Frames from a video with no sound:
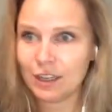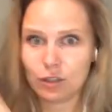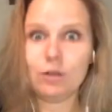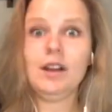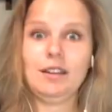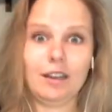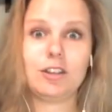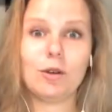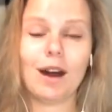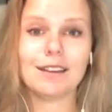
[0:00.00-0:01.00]
to
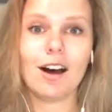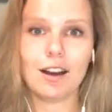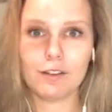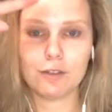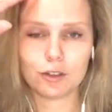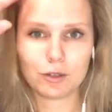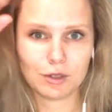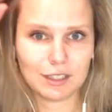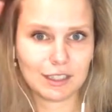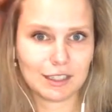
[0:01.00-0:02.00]
a lot of
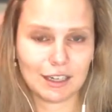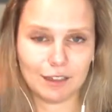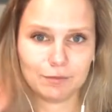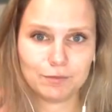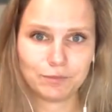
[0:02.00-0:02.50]
virtual assisting.